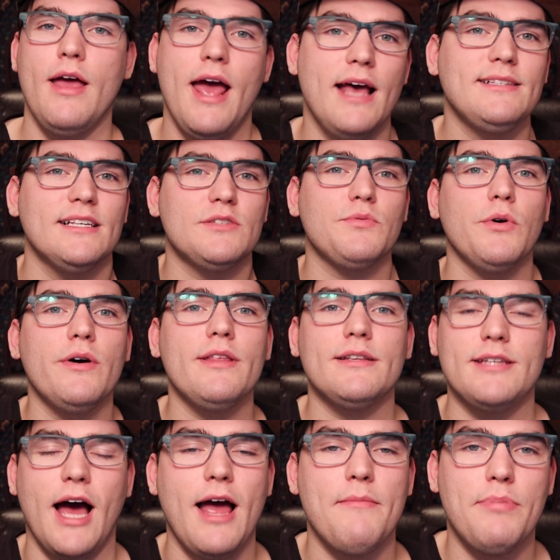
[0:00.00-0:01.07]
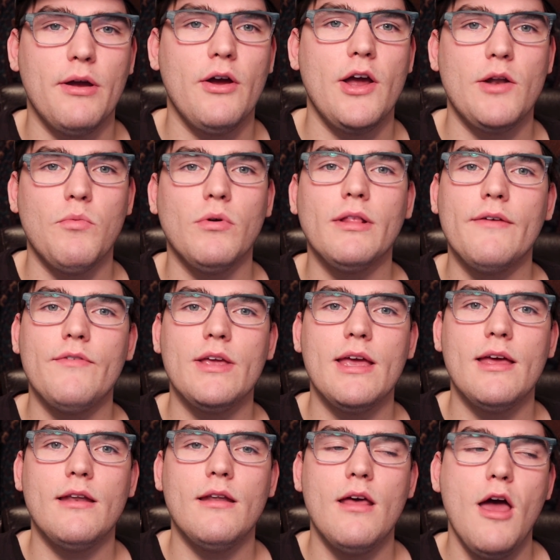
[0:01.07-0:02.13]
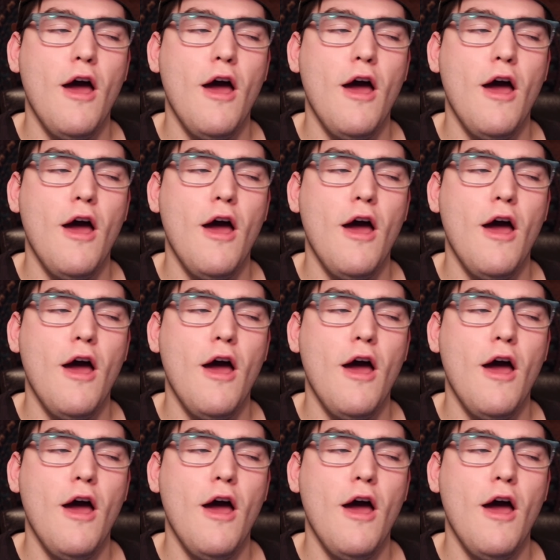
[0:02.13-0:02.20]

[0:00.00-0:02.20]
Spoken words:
Is this really the time period we're living in?